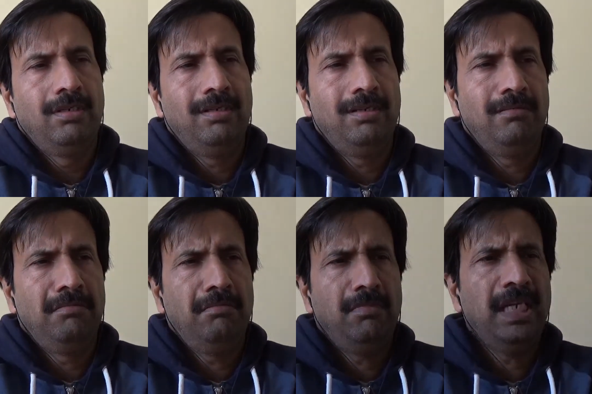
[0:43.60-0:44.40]

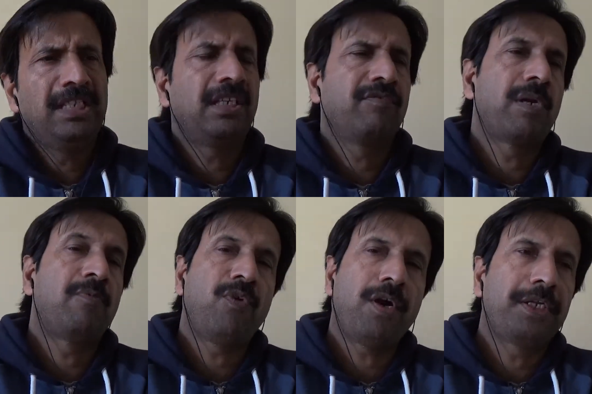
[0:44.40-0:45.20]
um, anything from
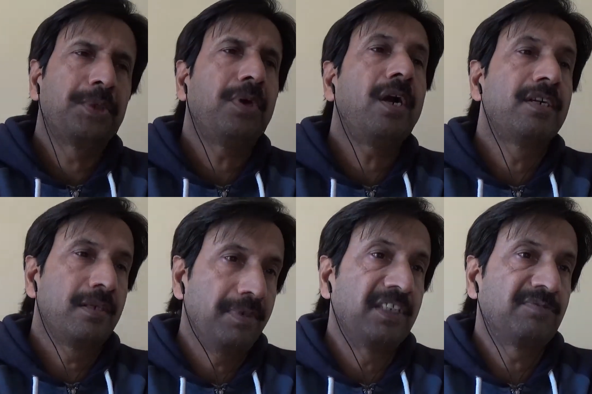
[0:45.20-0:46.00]
40 to
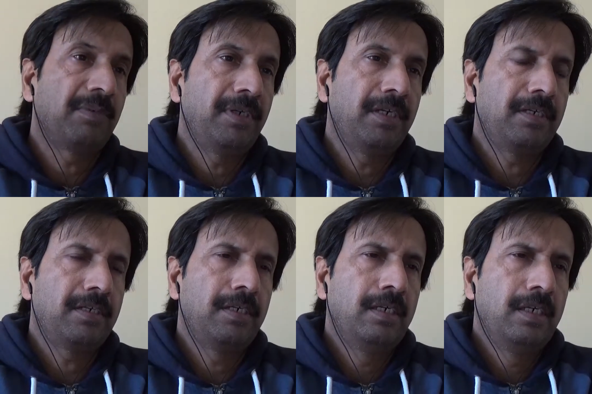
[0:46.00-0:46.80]
100 beats per minute
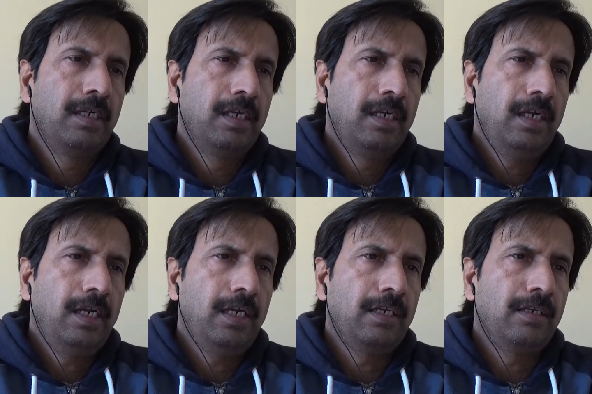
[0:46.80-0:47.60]

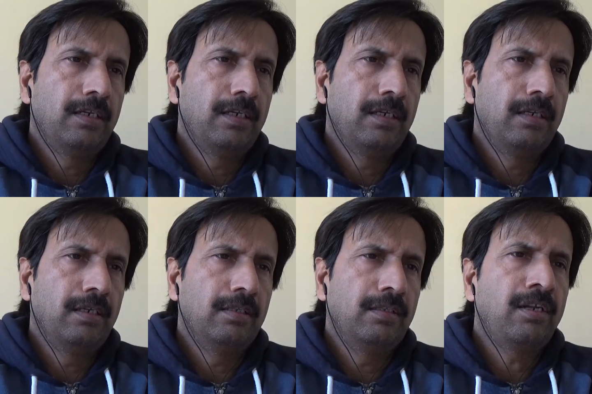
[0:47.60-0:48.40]
and
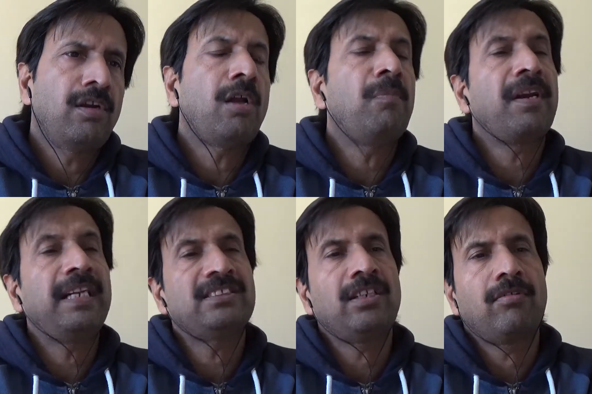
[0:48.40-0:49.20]
the normal
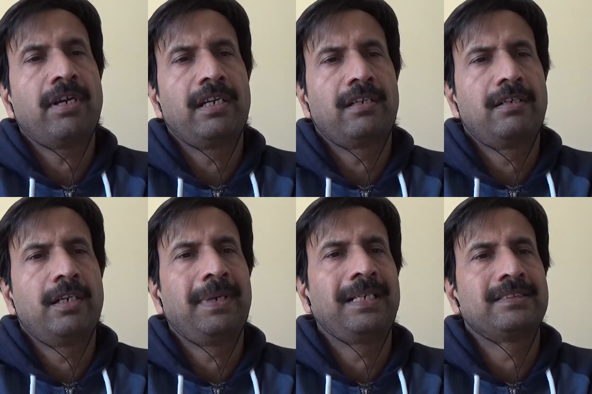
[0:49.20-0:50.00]
resting rate
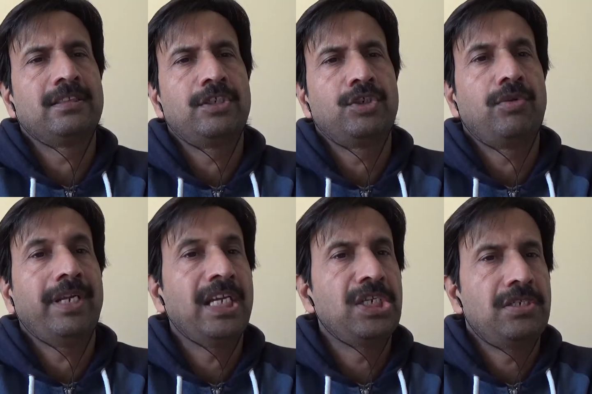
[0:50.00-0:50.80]
depends on your
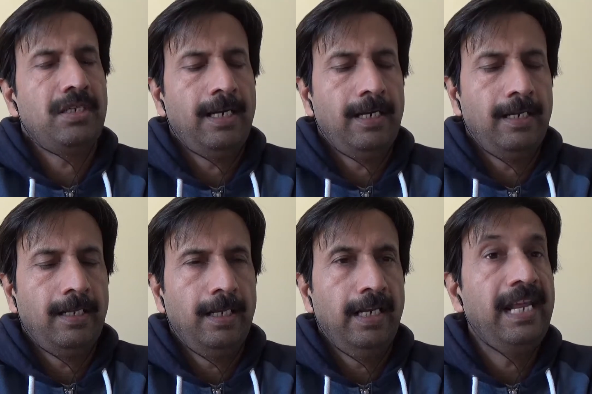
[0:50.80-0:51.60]
age and
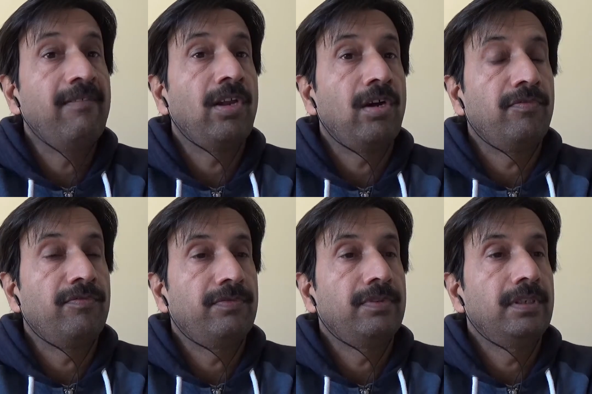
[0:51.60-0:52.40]
level
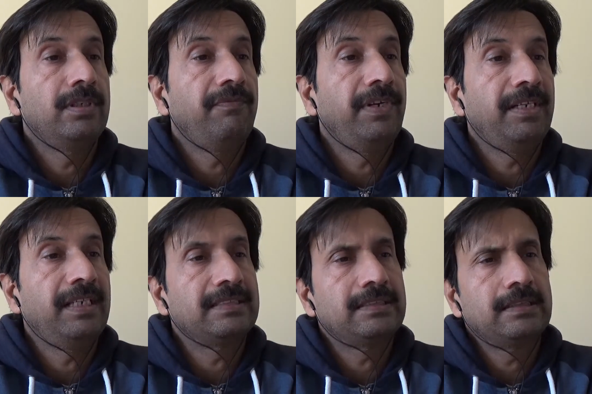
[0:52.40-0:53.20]
of the
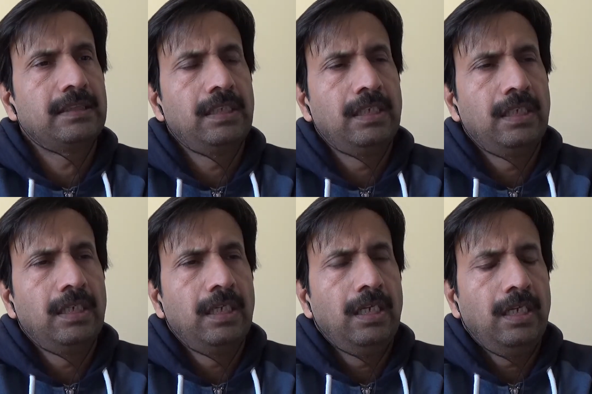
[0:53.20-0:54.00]
fitness
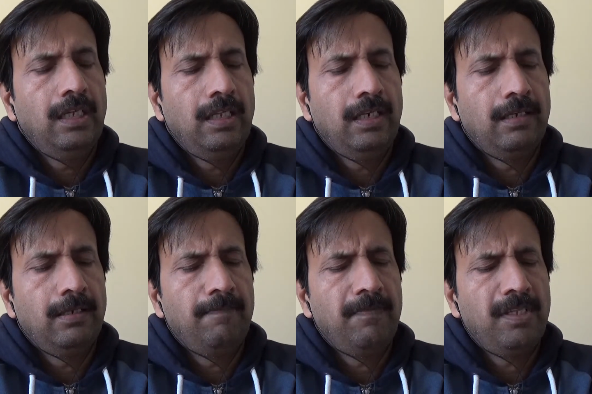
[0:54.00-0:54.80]
and
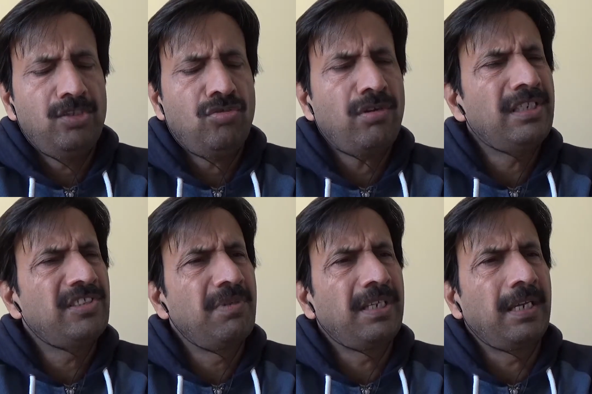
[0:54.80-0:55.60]
generally
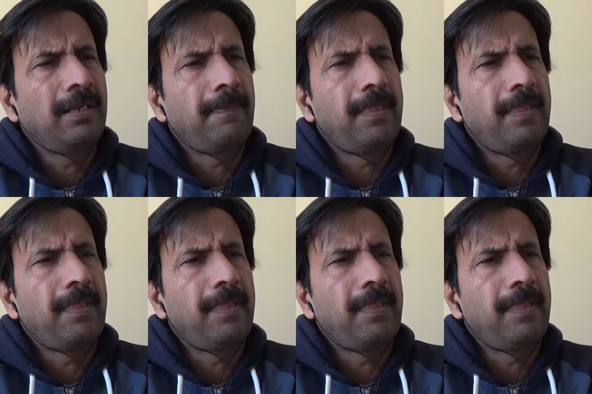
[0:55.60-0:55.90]
speaking